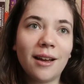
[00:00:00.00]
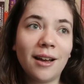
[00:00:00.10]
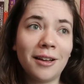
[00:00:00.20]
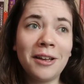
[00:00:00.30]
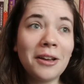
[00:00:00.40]

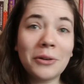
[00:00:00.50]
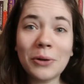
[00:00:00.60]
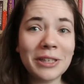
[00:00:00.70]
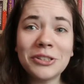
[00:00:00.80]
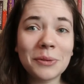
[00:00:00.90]

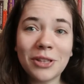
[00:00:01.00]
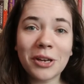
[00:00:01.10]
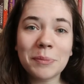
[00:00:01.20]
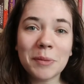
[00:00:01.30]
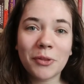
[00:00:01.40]
according to a
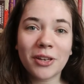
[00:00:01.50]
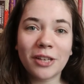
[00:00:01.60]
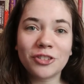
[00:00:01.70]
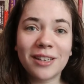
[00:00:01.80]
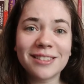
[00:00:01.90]
lot of people that
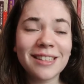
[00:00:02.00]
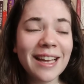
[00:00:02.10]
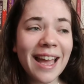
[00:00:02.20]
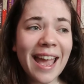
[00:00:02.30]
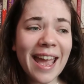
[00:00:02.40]
I trust.
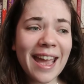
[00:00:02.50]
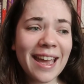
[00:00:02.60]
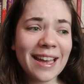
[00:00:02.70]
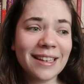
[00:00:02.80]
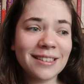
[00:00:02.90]

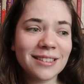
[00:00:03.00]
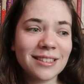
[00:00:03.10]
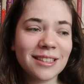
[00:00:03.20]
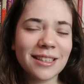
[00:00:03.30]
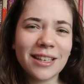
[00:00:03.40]

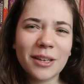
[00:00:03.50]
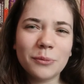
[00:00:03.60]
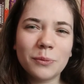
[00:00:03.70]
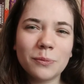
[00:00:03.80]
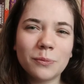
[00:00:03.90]
And
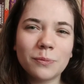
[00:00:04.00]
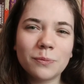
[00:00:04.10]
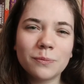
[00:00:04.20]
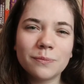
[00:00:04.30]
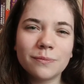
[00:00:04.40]
it
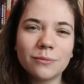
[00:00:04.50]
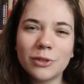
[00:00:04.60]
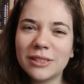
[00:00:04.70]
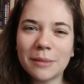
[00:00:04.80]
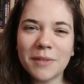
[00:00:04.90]

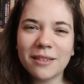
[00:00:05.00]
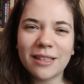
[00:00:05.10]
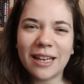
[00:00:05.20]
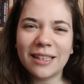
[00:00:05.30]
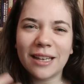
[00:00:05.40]
was something
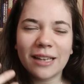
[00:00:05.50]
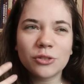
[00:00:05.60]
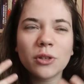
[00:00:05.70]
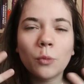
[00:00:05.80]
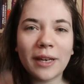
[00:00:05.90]
that I
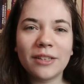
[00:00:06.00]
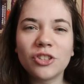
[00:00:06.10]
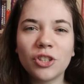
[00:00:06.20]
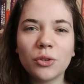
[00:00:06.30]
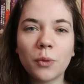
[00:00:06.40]
sort of went
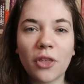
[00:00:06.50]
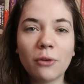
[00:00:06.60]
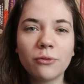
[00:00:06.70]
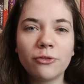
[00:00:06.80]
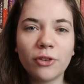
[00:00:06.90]
into
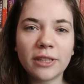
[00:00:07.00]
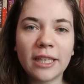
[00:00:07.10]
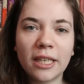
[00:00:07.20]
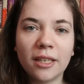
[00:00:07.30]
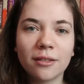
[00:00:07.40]
without
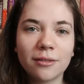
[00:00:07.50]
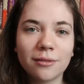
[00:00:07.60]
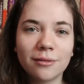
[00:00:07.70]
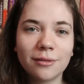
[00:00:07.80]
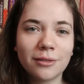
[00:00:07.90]
fully
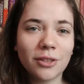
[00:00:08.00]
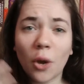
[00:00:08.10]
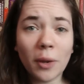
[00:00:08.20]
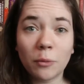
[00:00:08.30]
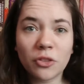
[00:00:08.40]

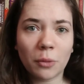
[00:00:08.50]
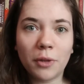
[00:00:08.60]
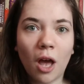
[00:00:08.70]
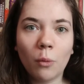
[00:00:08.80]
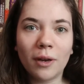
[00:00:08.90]
knowing what the
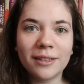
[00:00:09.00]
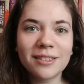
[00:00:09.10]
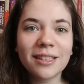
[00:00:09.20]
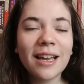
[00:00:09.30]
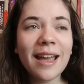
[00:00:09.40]
plot
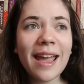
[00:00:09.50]
was.